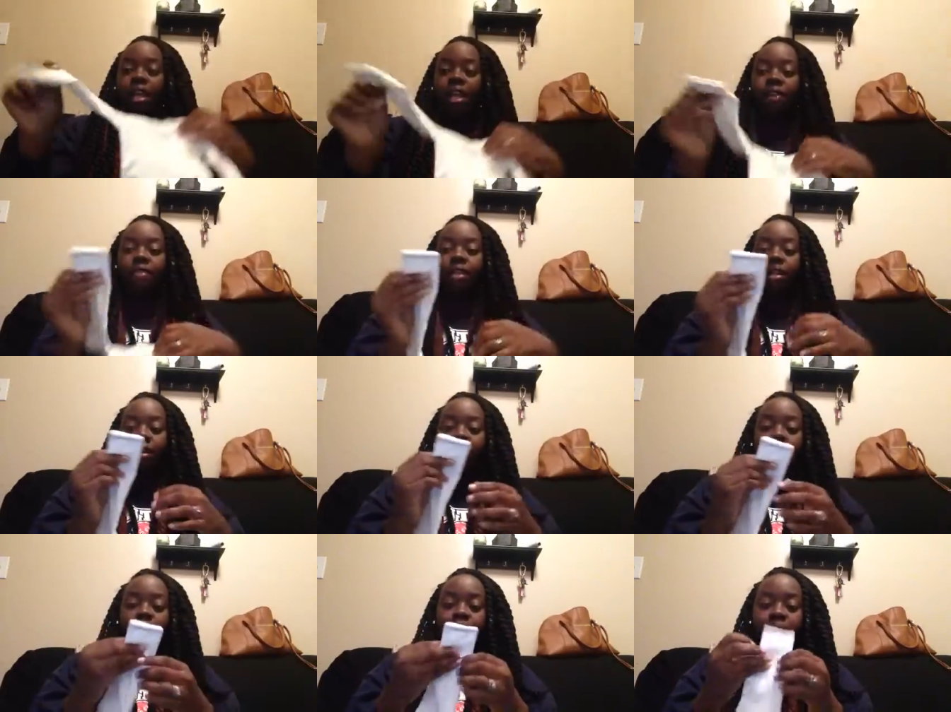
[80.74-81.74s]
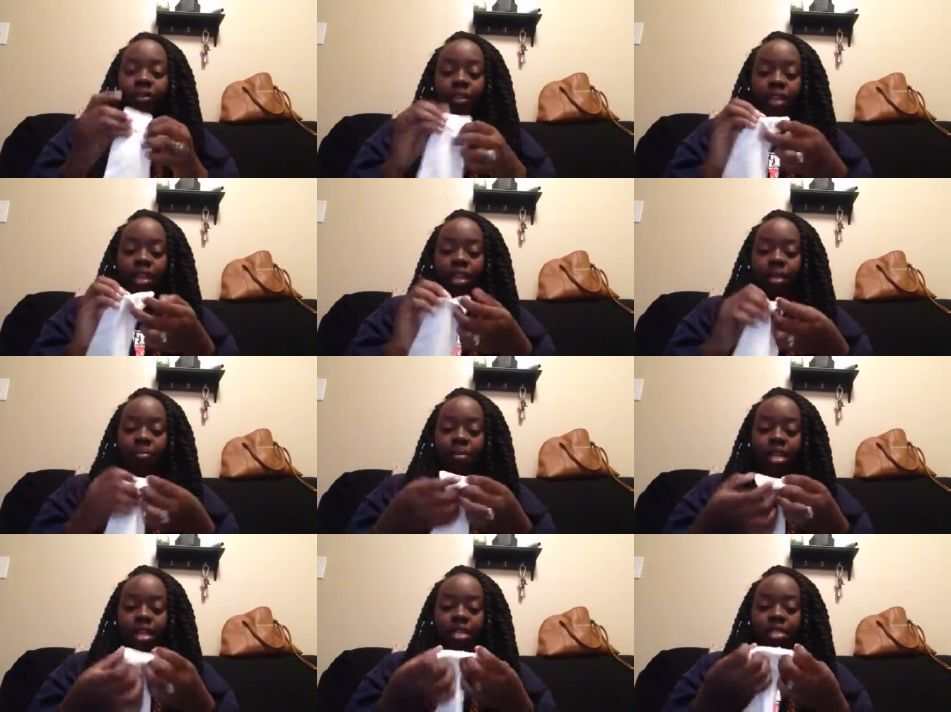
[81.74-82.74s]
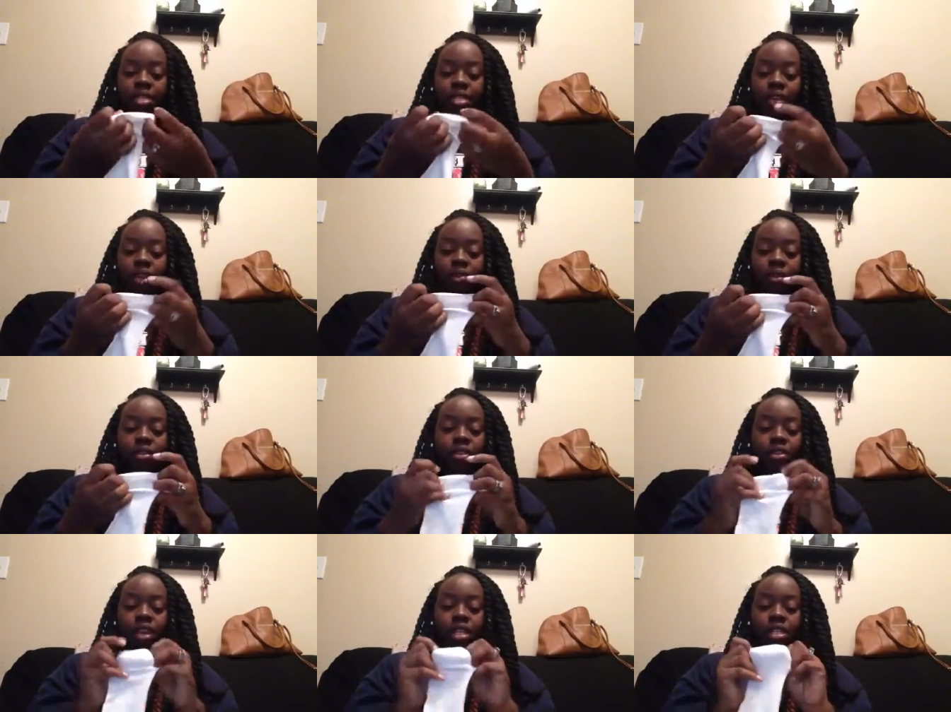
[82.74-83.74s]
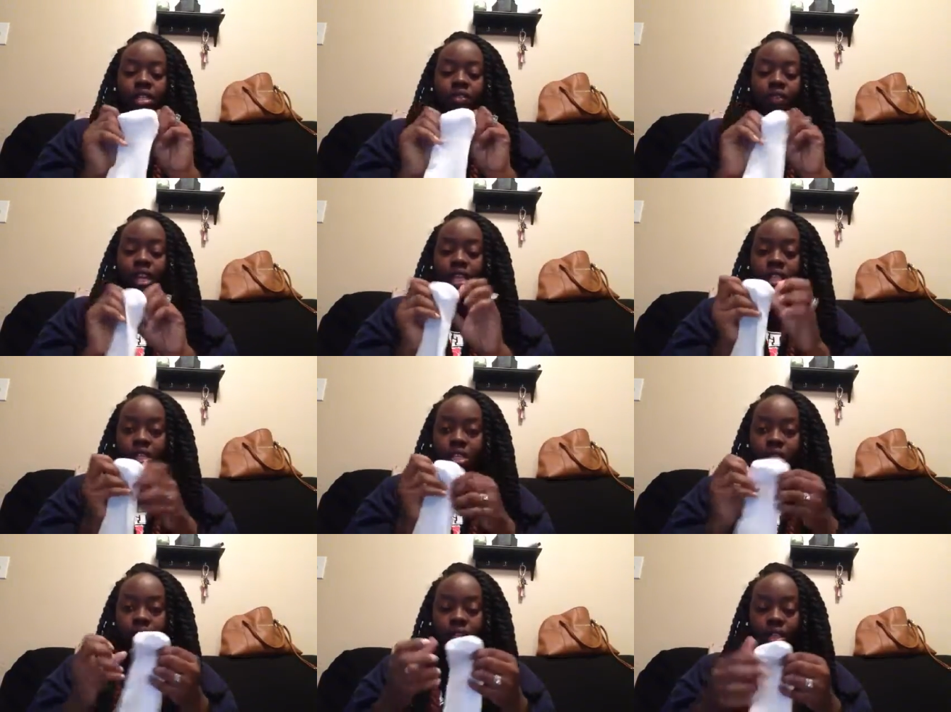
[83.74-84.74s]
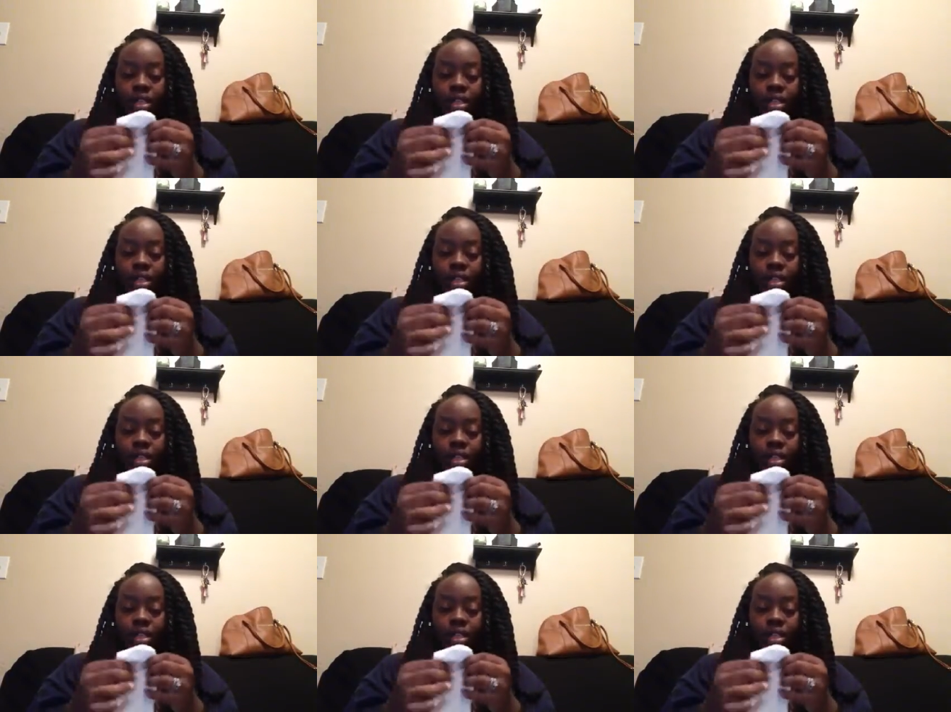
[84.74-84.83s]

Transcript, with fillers: they have the um, built-in mittens so he won't scratch his face